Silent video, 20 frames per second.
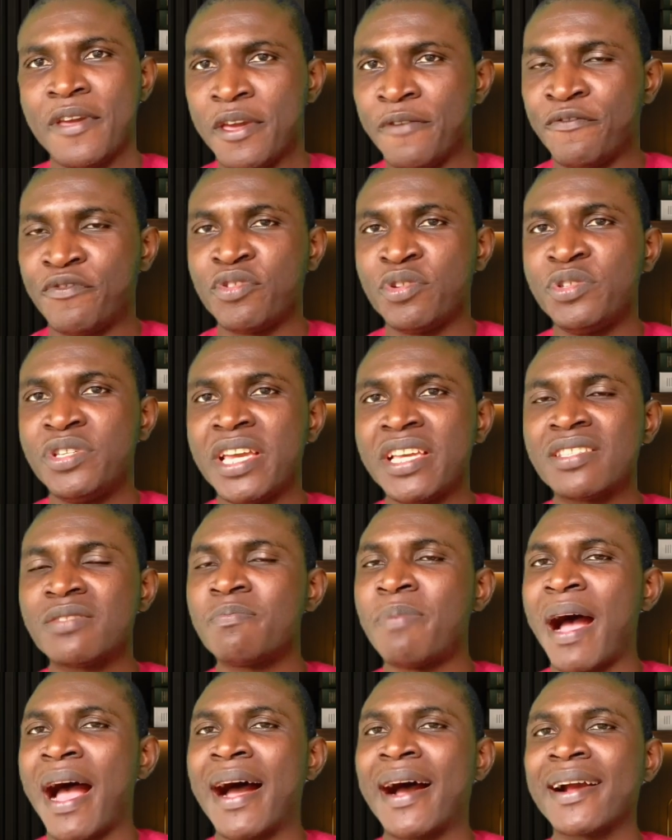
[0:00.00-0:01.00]
few years
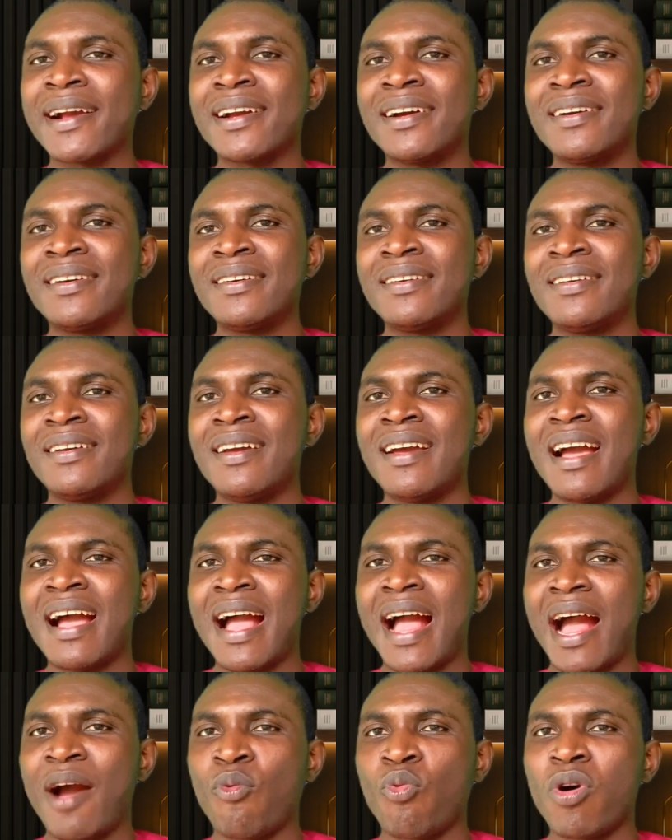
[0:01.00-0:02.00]
back,
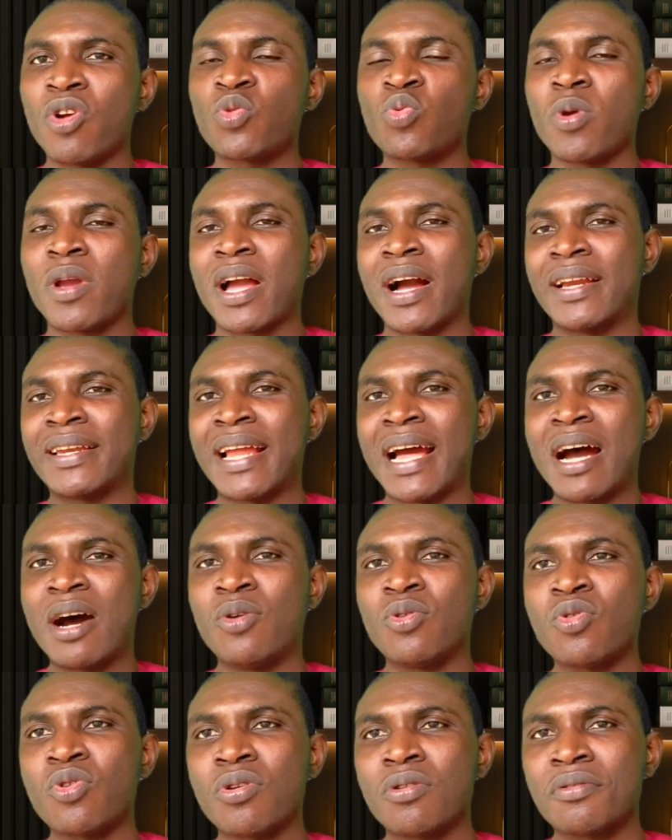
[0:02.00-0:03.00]
and what we can
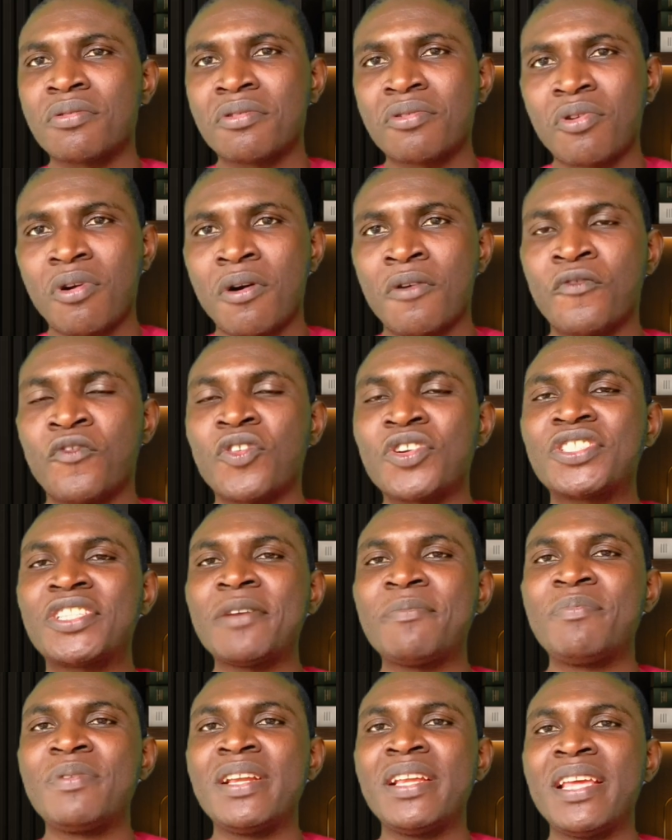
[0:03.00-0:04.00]
now
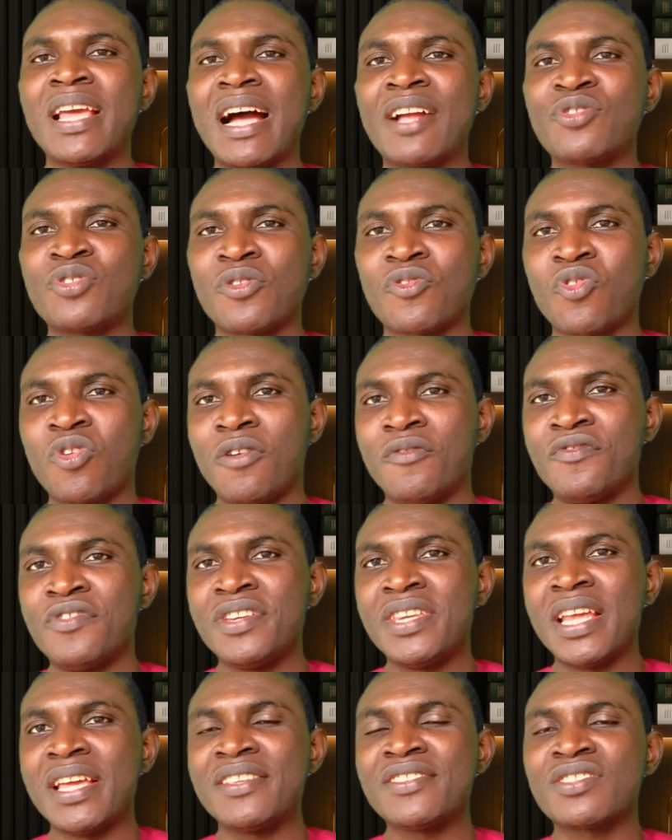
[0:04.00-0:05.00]
comfortably, out of
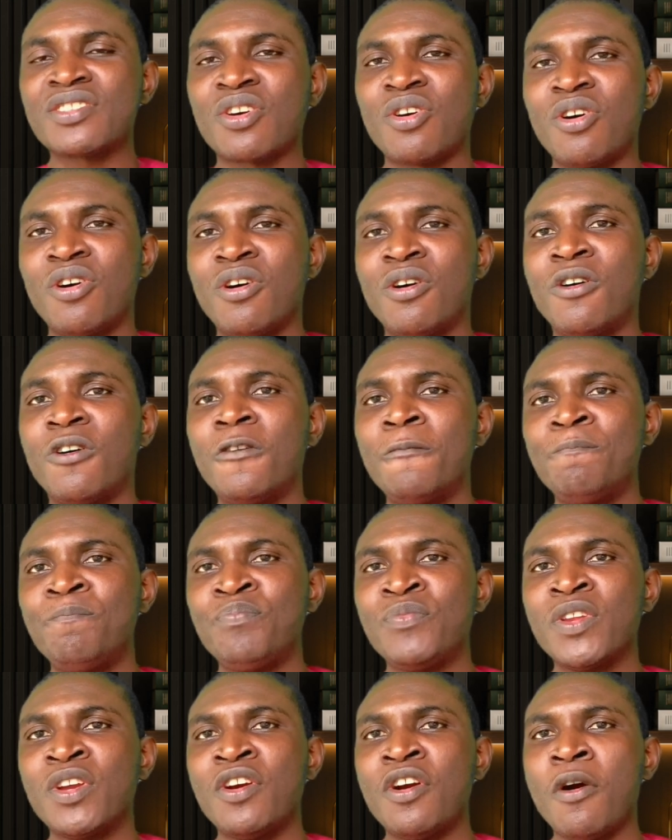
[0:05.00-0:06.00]
convenience, call
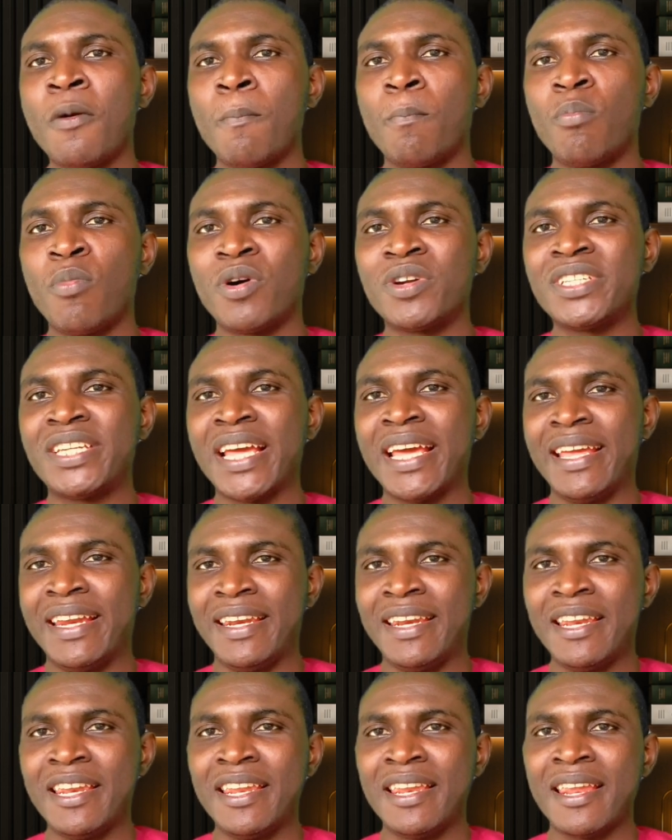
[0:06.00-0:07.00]

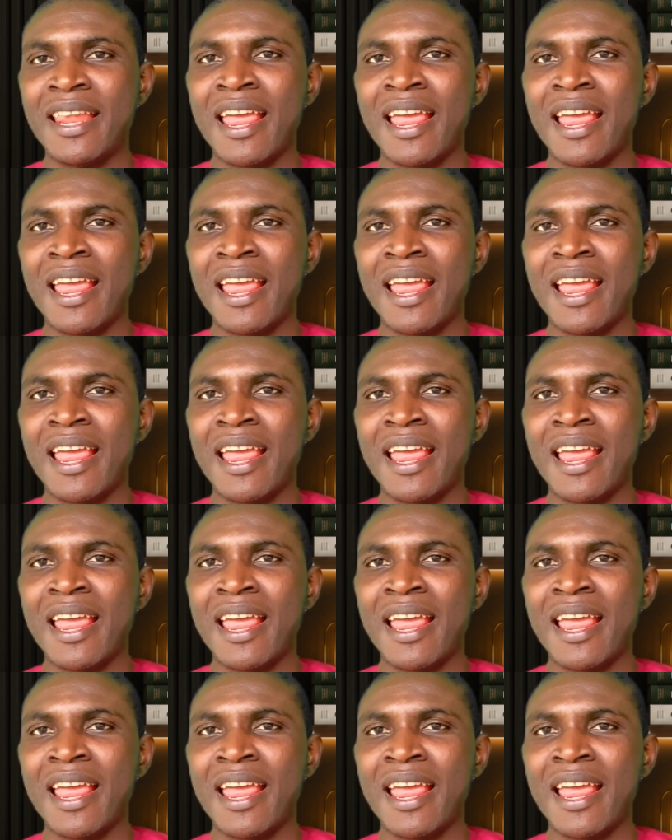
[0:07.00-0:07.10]
modern